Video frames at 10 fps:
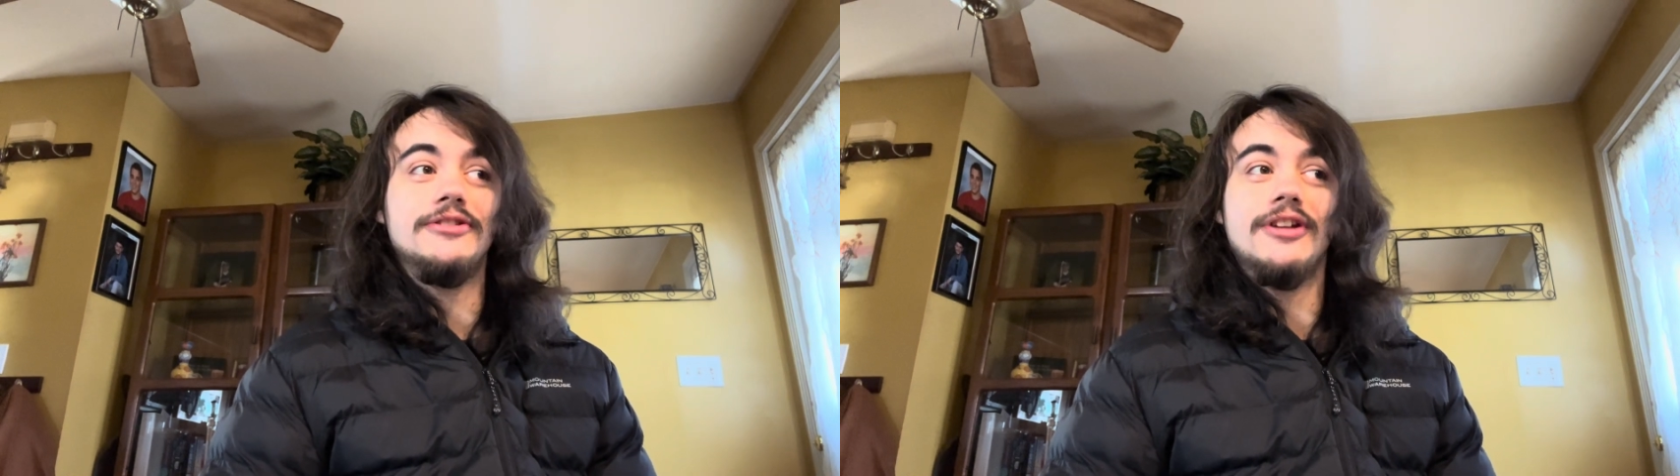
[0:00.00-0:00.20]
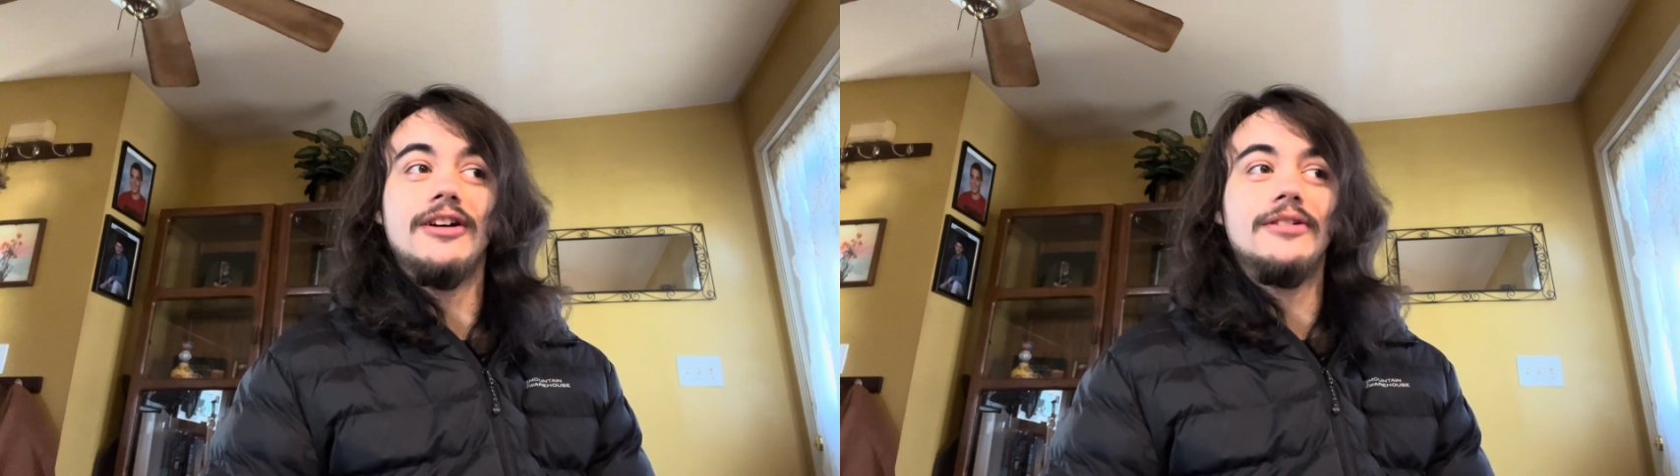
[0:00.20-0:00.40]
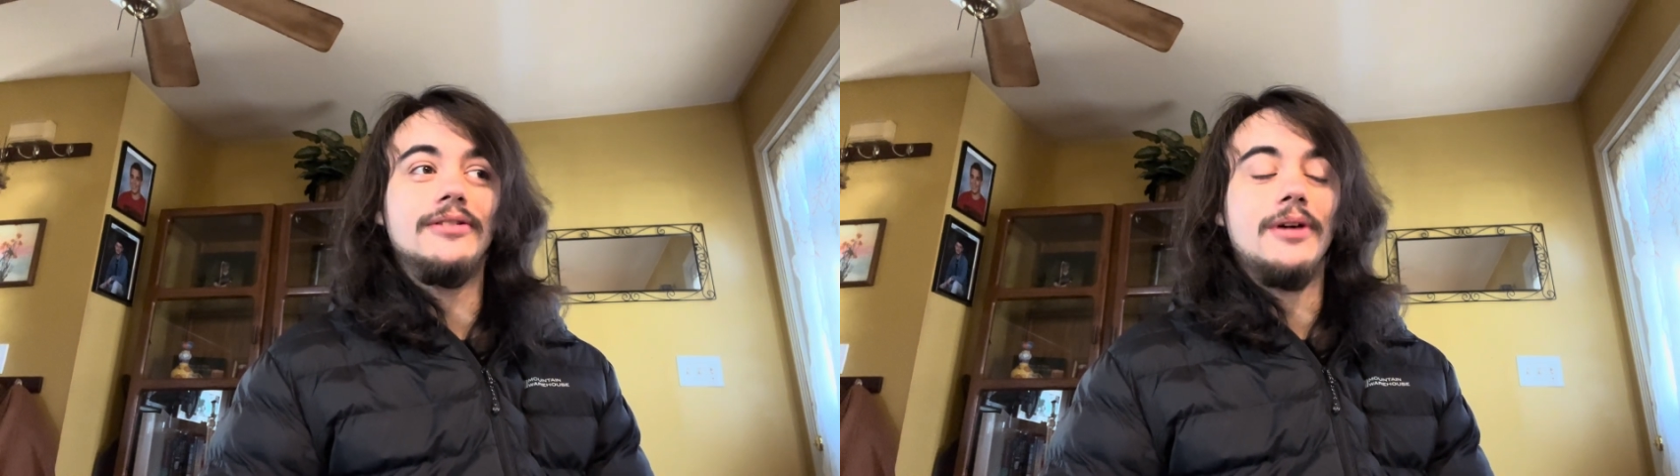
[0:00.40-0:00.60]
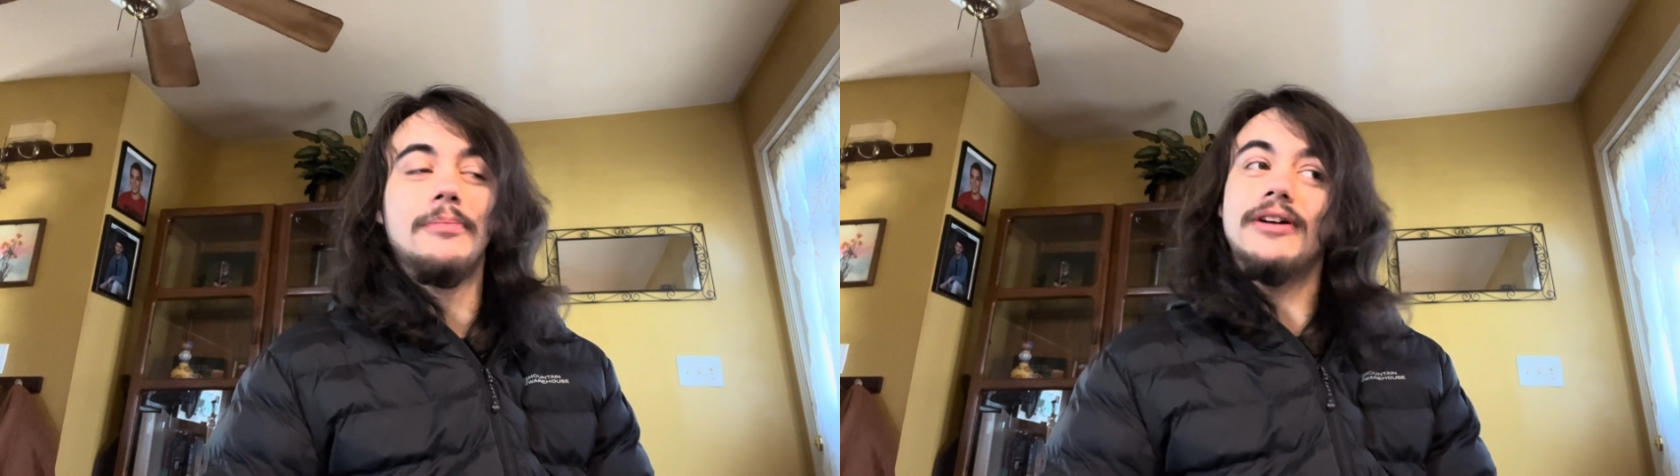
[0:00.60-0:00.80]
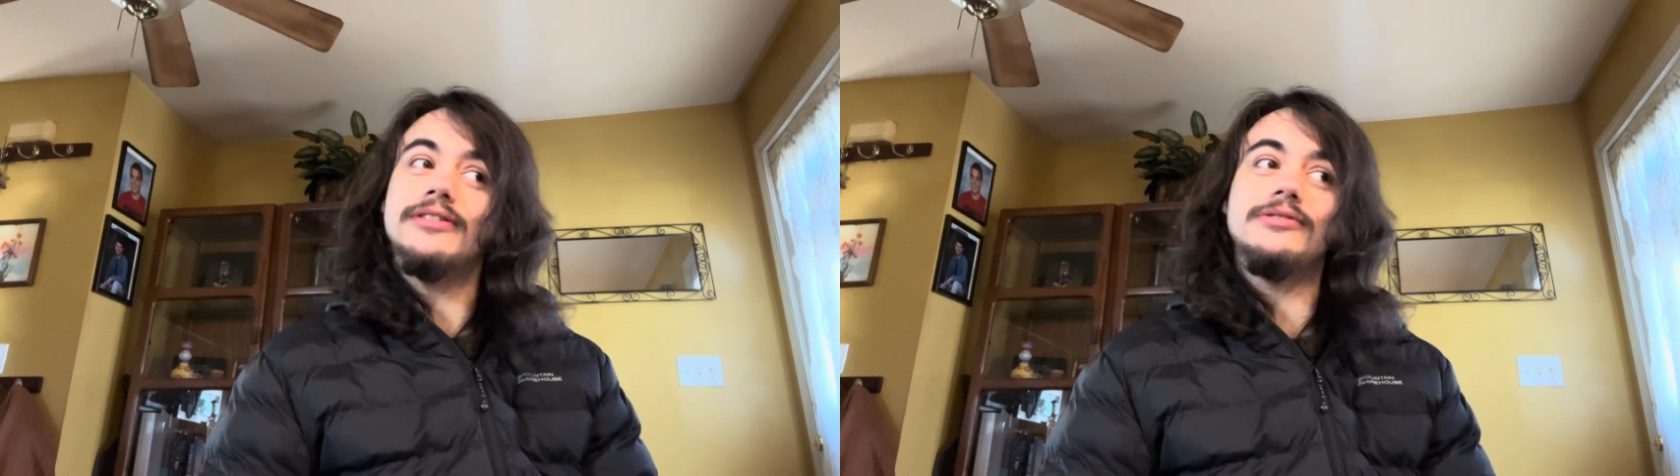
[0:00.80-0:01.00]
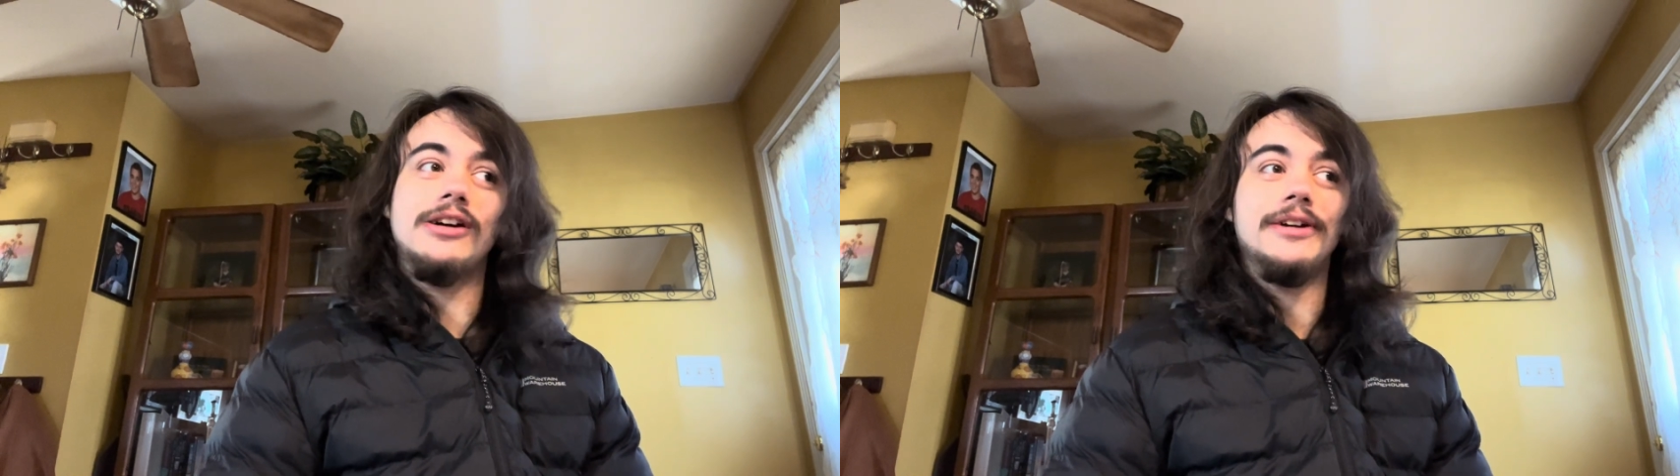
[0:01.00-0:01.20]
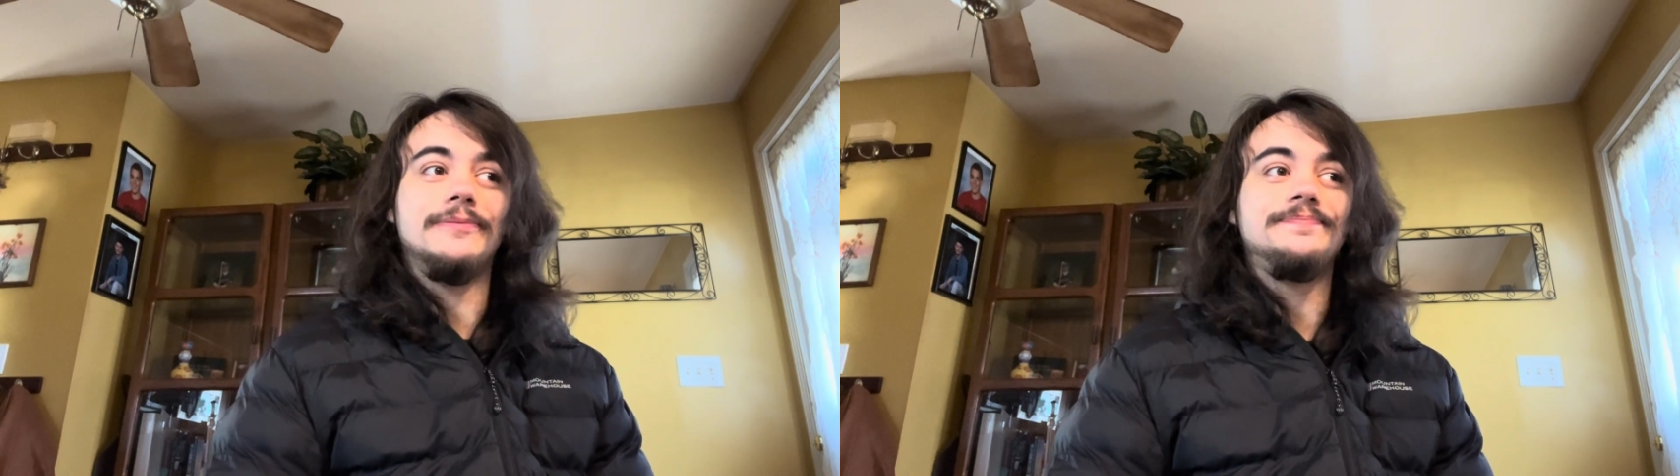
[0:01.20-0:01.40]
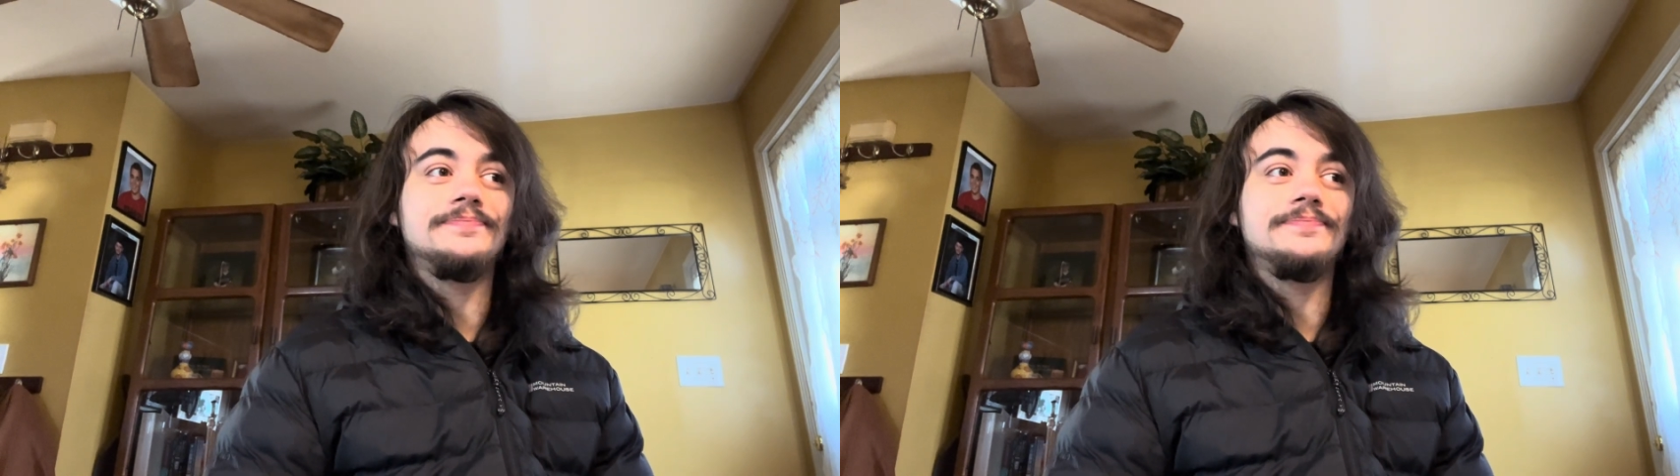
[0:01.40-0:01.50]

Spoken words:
I'm not going to lie.